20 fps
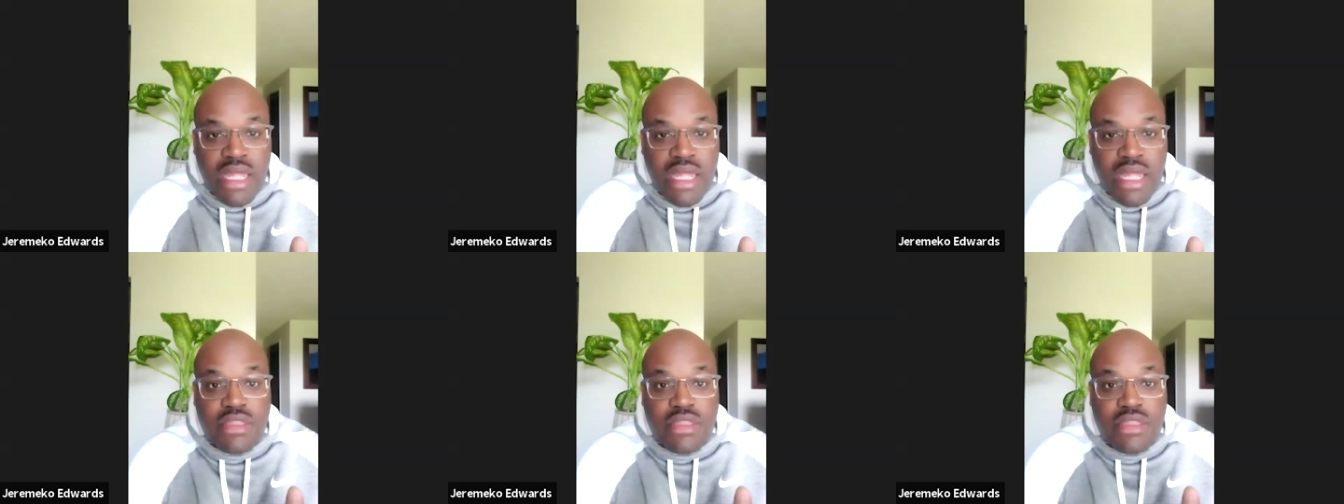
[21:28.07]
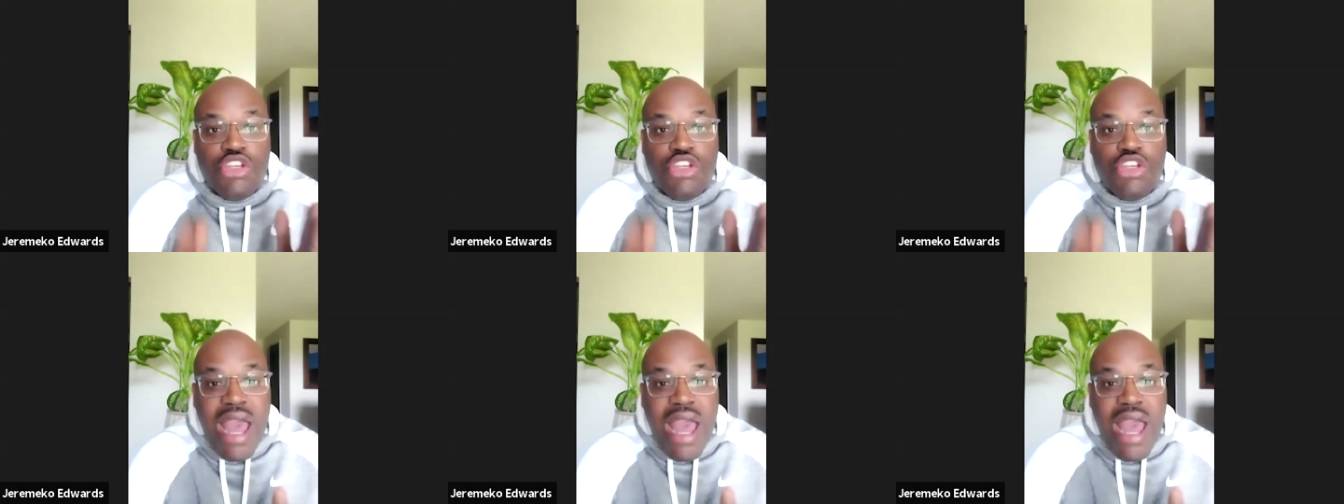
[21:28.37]
You
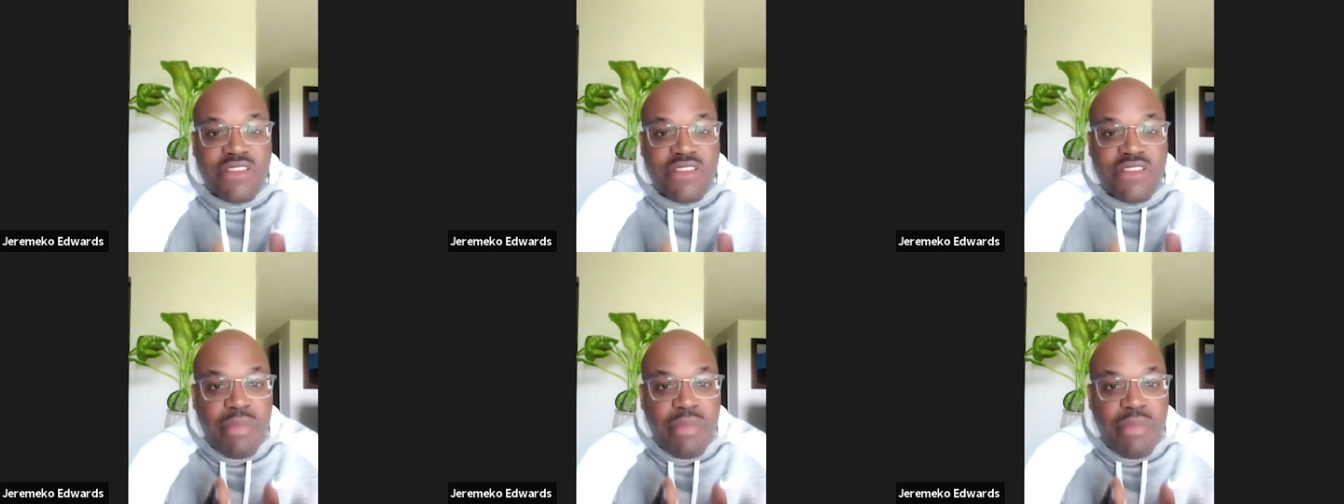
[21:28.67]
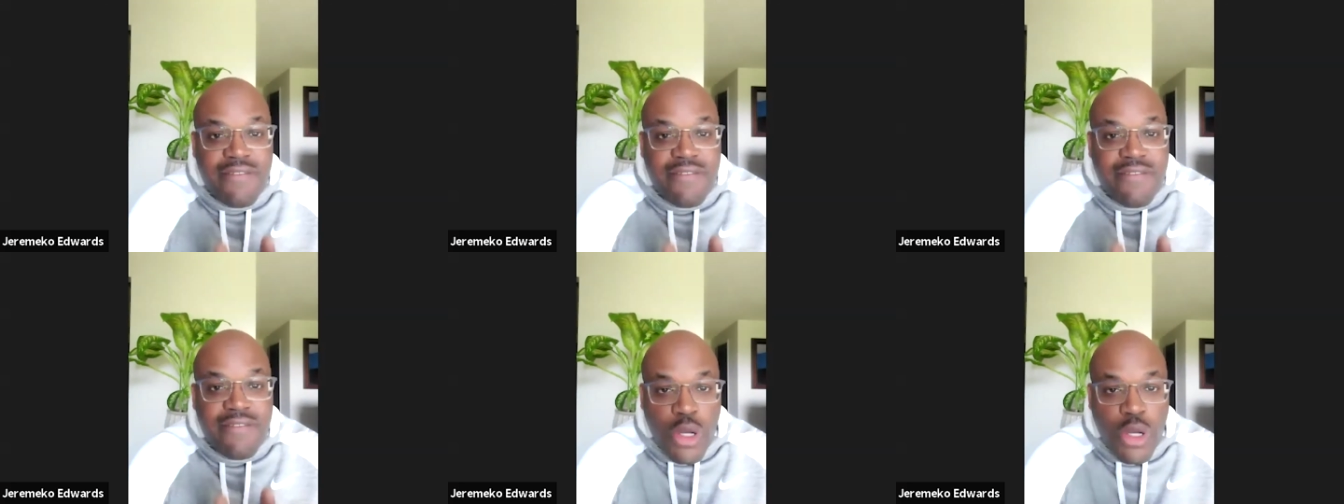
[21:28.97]
have to make
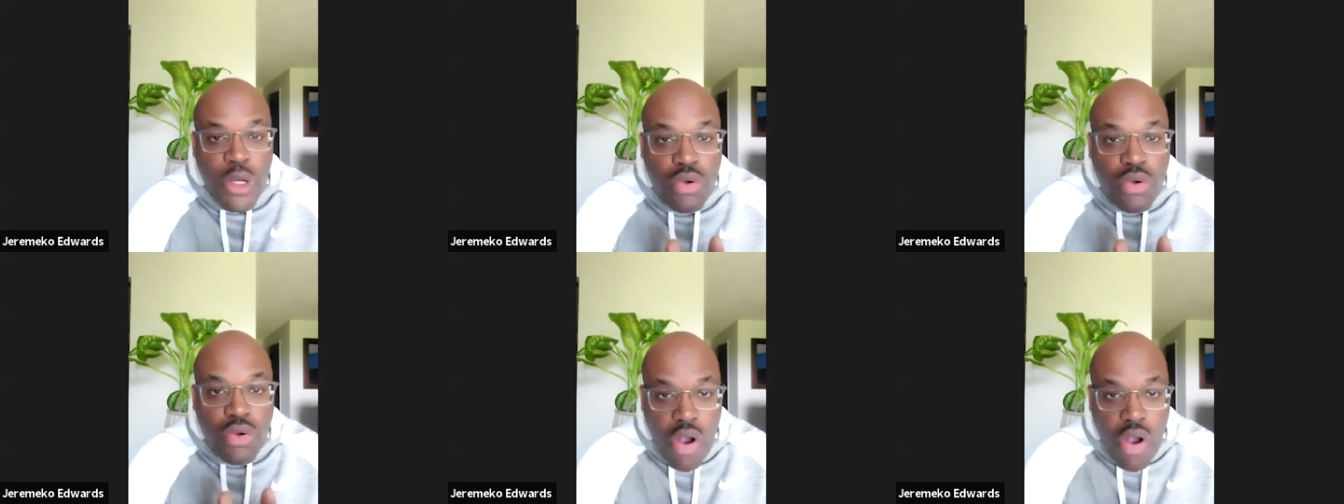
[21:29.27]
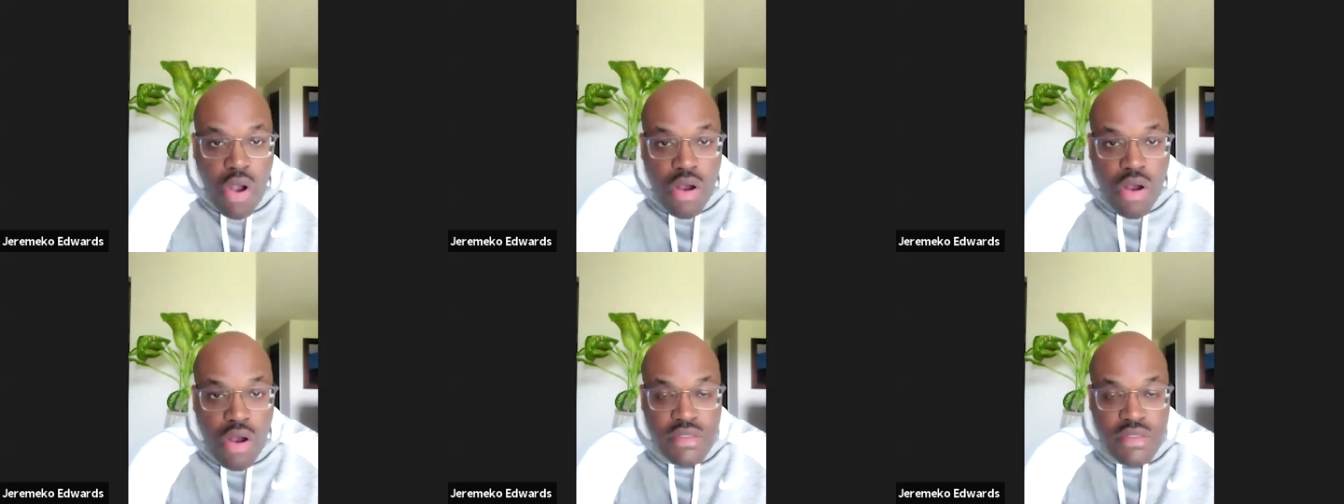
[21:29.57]
phone
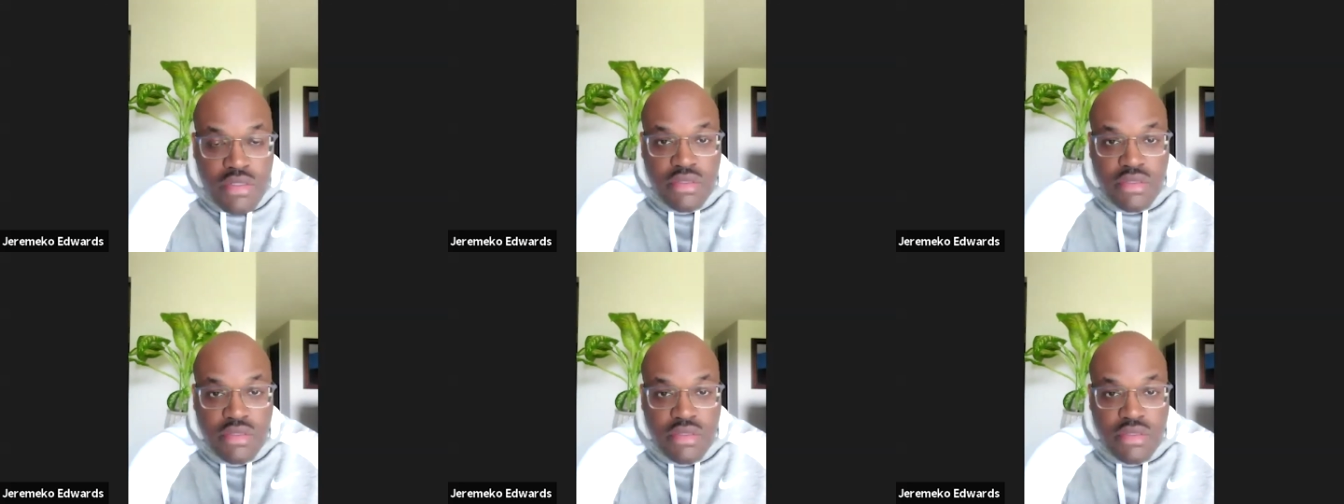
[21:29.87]
calls.